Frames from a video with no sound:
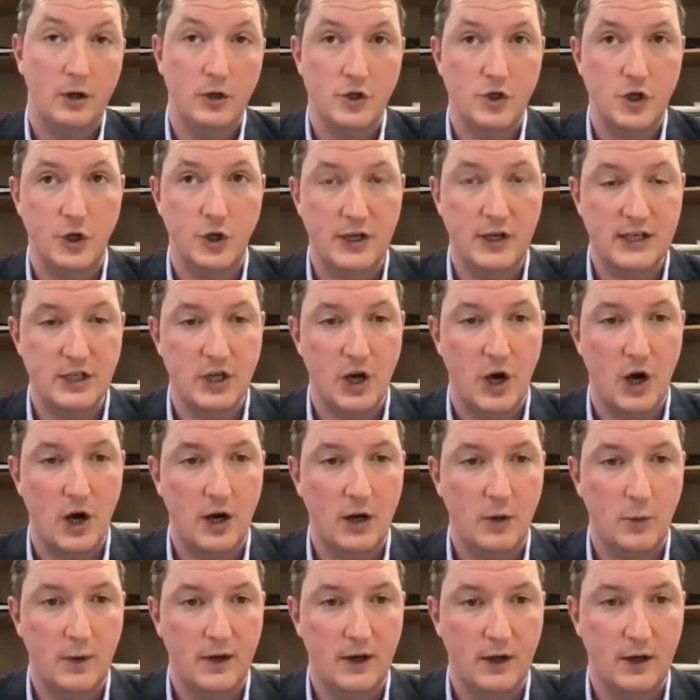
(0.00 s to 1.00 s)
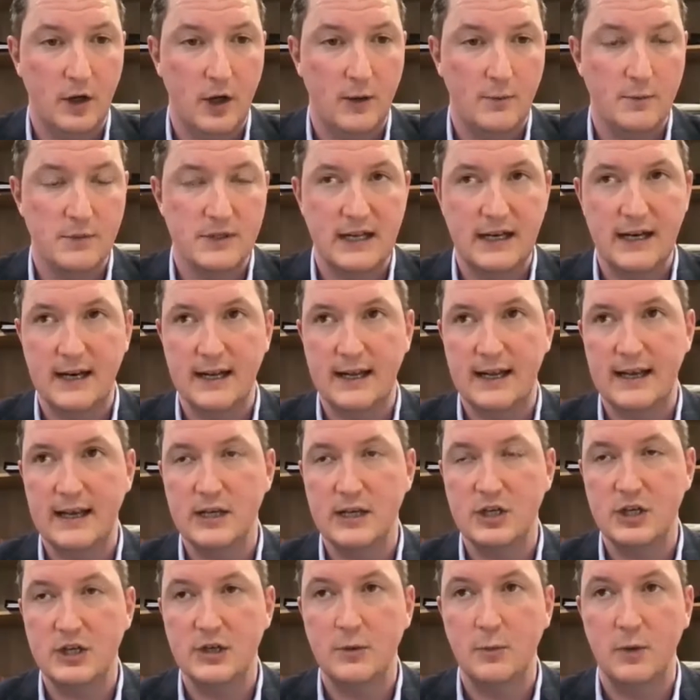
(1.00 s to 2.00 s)
duties are when it comes to
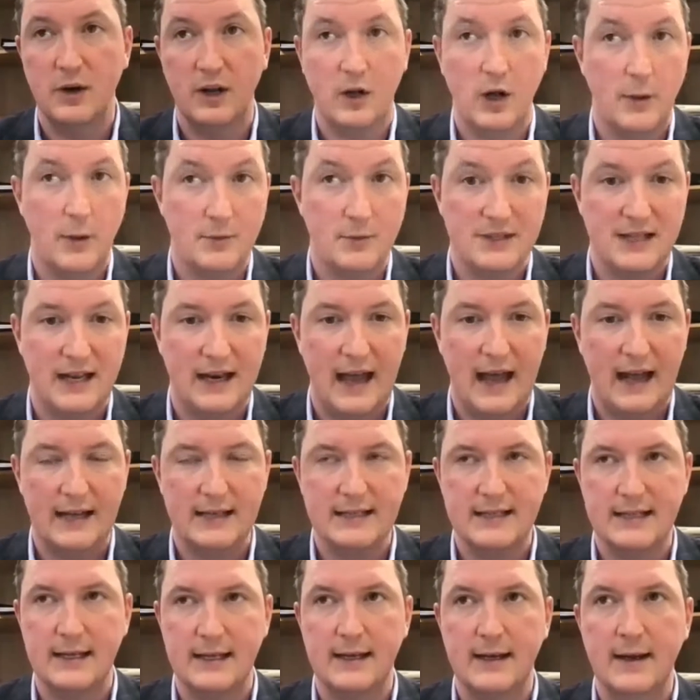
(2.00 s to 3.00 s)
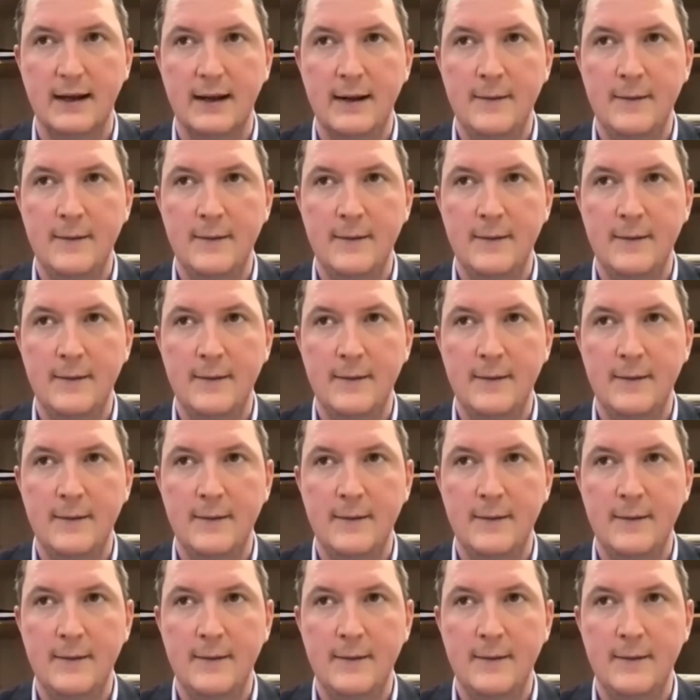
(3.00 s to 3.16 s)
litigation, when it comes to legacy.